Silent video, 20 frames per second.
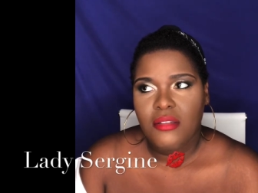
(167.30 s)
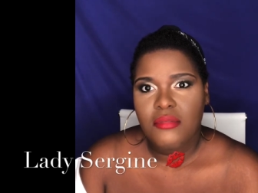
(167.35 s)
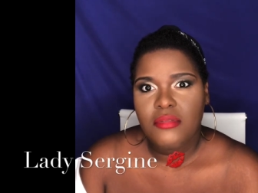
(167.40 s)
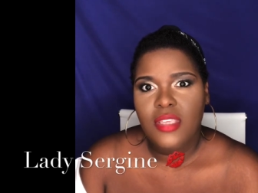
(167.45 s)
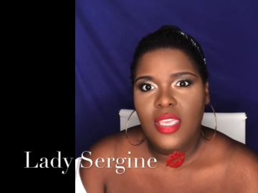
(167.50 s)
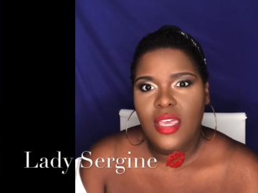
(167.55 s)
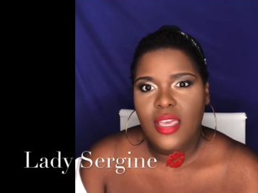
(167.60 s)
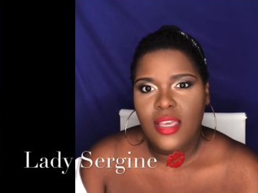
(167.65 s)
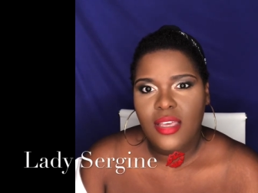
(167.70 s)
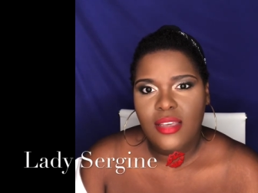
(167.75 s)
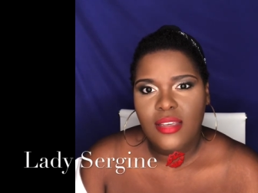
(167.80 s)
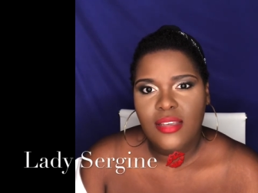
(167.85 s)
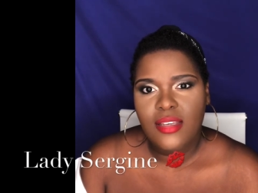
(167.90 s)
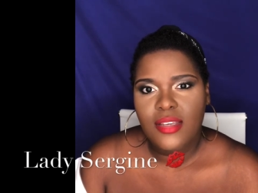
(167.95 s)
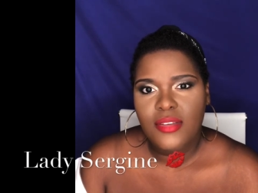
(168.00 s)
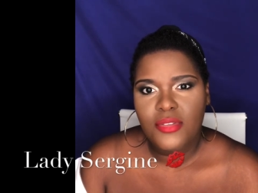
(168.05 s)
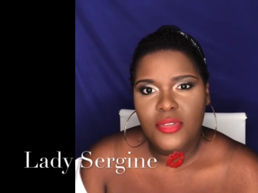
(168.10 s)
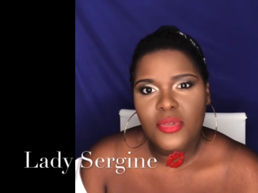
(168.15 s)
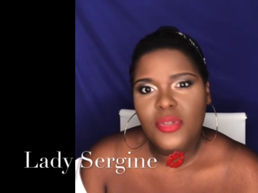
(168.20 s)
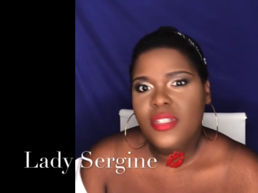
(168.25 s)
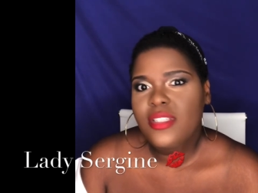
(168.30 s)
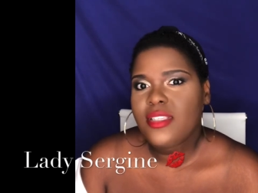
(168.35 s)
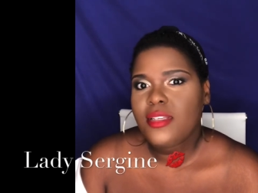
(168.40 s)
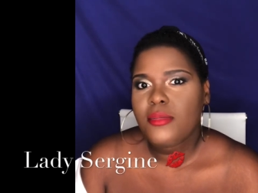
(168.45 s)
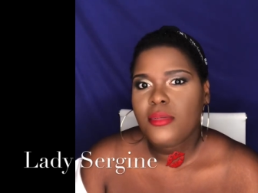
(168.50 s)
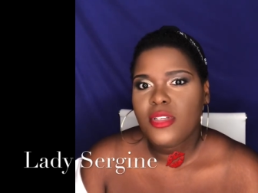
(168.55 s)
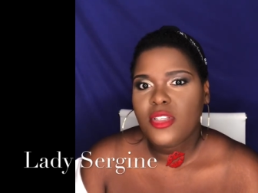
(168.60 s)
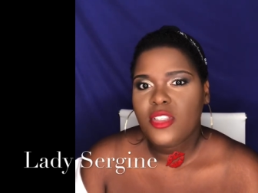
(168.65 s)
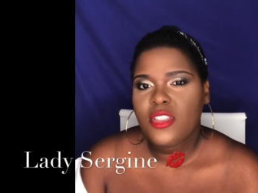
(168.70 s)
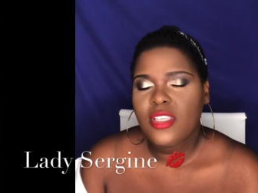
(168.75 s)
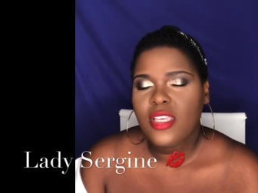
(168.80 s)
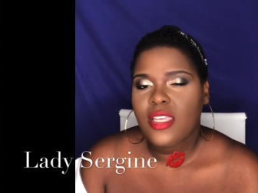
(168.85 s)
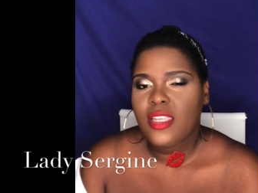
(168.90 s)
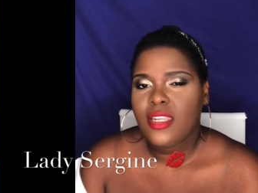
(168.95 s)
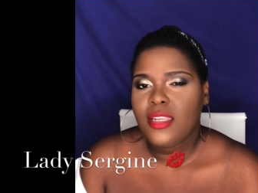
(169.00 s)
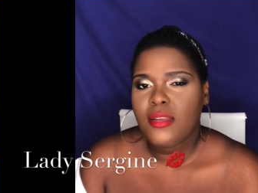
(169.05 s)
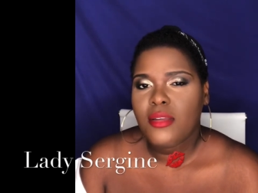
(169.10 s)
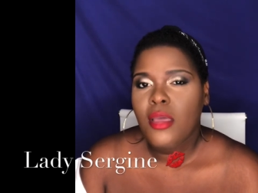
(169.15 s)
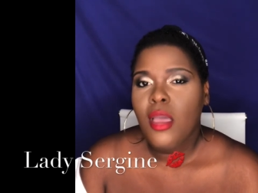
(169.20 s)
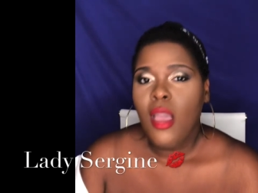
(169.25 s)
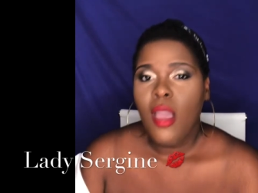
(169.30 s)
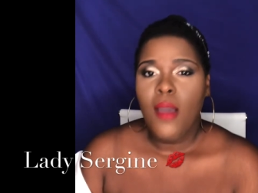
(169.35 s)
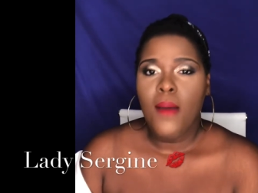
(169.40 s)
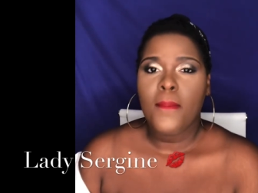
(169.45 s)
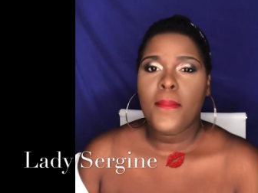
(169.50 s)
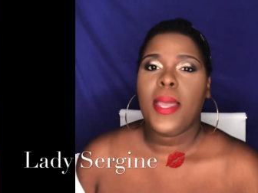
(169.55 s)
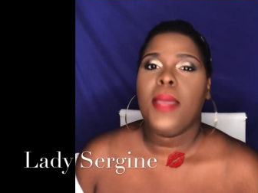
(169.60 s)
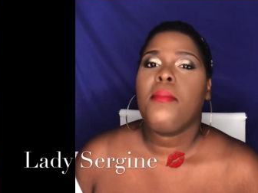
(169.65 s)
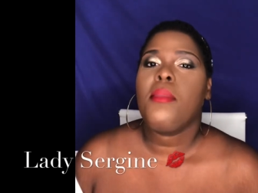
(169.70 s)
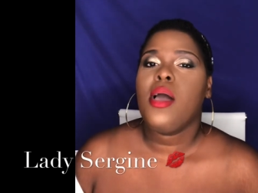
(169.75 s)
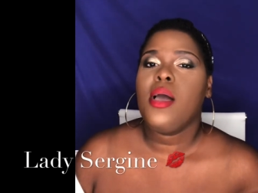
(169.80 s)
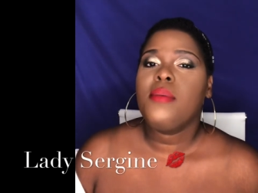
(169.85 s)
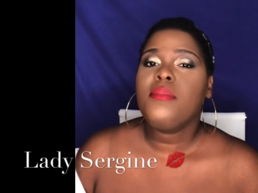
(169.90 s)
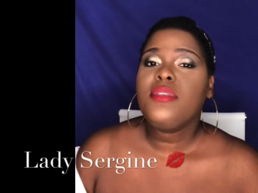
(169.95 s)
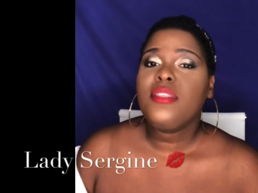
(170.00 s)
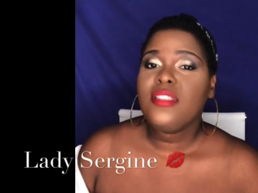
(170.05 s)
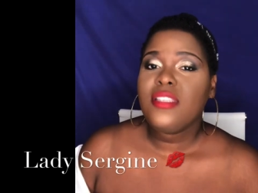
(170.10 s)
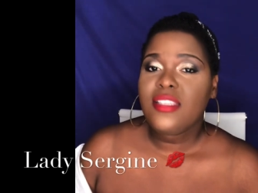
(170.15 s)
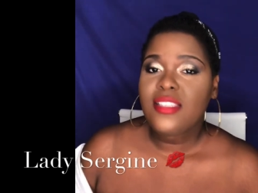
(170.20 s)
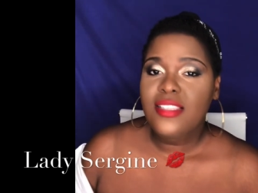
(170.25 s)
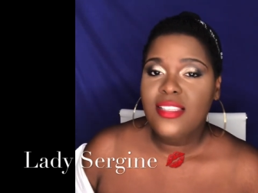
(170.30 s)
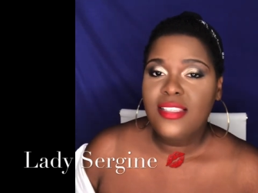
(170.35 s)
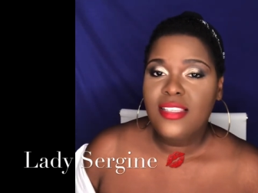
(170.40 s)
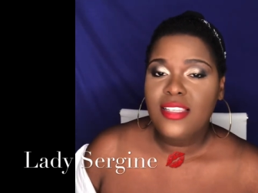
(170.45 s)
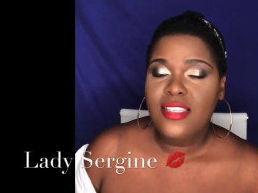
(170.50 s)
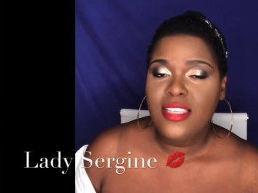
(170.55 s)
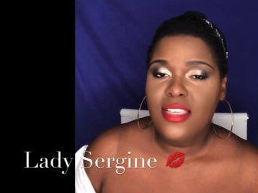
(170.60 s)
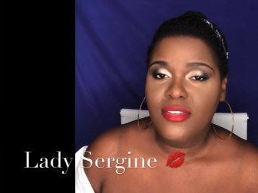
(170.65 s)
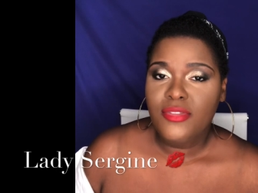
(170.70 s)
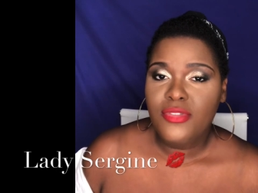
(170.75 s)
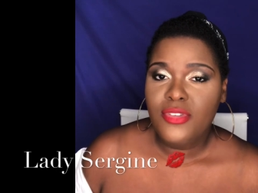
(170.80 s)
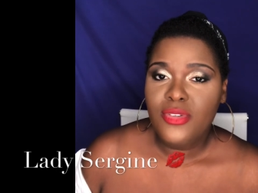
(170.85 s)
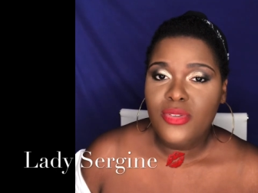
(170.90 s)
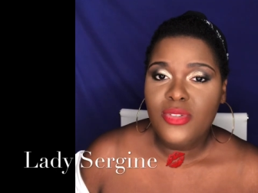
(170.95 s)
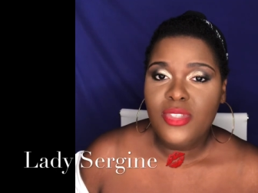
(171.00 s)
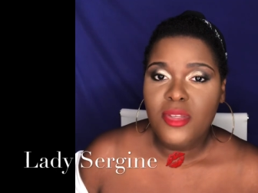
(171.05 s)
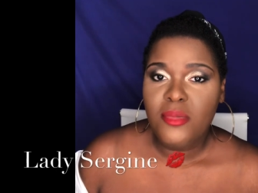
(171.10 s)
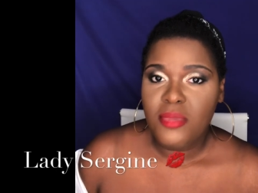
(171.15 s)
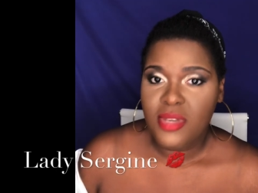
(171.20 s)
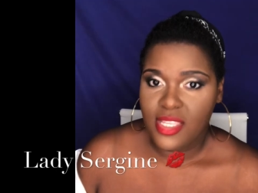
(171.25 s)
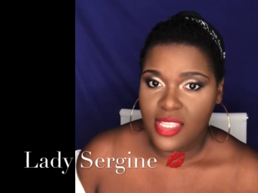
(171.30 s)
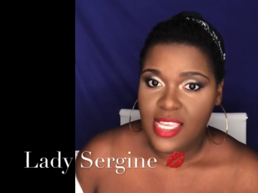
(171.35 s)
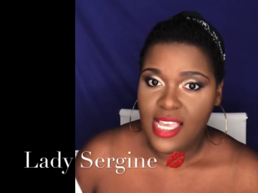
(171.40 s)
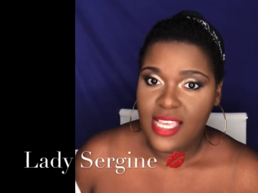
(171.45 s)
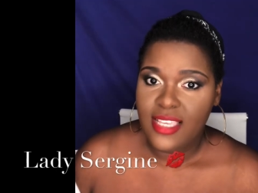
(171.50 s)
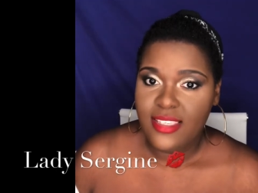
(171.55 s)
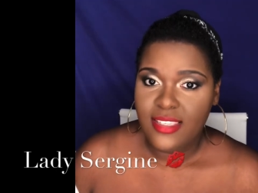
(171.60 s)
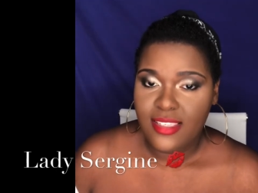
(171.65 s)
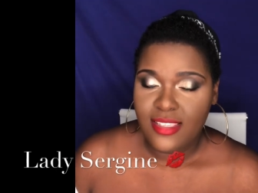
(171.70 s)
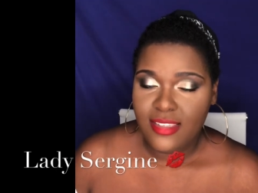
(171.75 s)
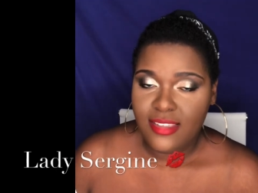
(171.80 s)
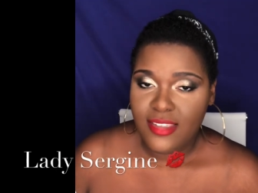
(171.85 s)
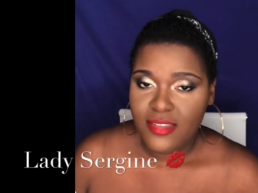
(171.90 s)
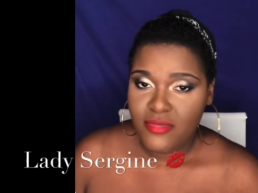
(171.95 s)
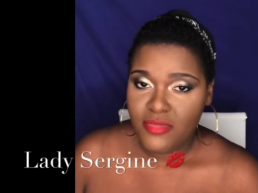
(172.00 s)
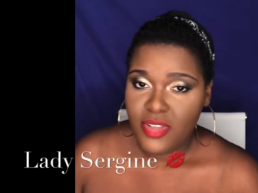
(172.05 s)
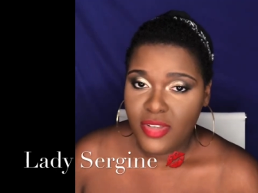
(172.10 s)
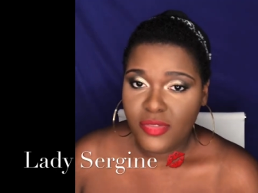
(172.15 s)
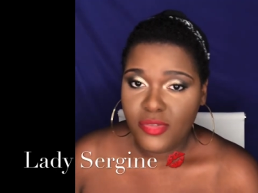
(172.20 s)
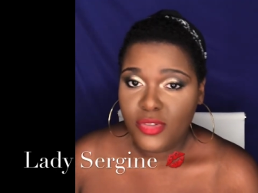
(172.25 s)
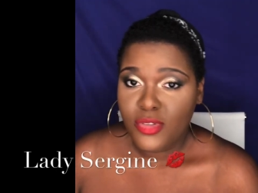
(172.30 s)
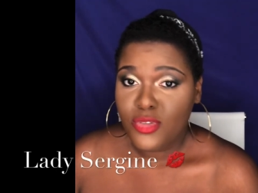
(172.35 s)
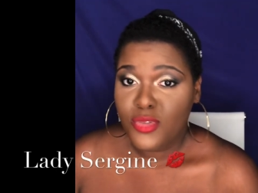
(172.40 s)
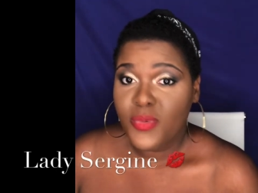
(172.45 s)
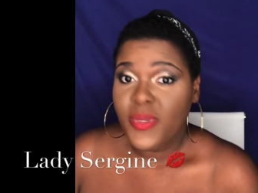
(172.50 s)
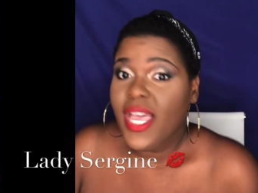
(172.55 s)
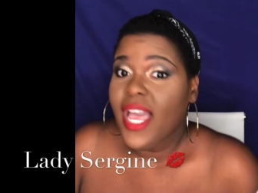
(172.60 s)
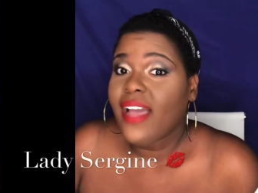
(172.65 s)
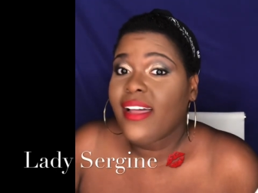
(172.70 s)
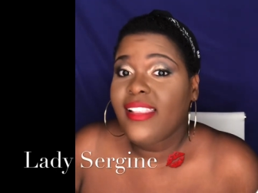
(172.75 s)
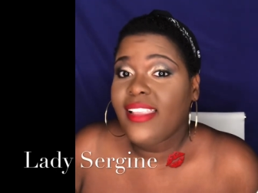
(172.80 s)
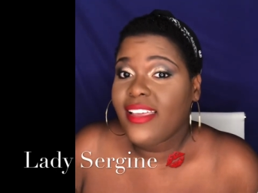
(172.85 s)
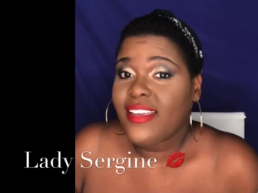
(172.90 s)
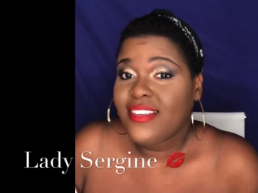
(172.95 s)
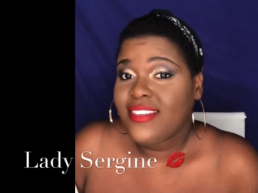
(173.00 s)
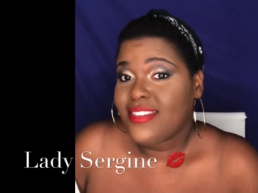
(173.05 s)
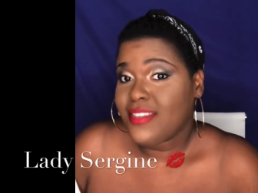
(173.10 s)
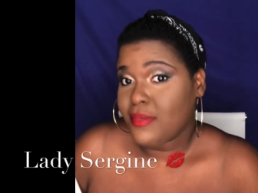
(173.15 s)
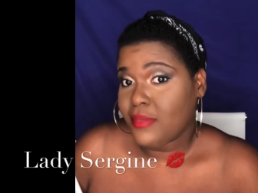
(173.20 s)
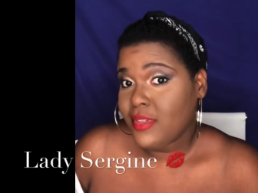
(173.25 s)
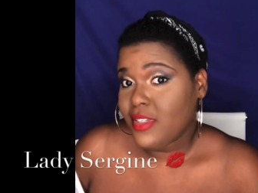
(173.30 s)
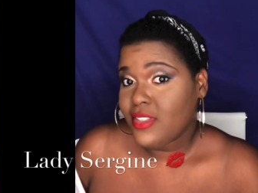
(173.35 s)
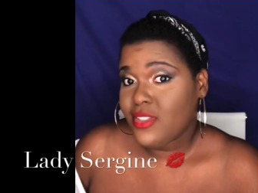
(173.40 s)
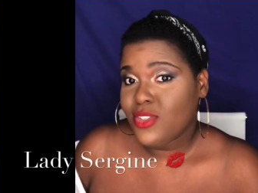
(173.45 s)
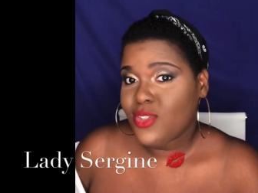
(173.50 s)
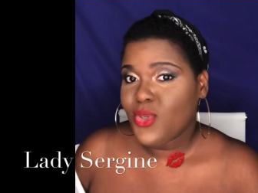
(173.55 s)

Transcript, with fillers: yeah, three siblings. And my mom's nieces and nephews and my dad's nieces and nephews, we act like siblings.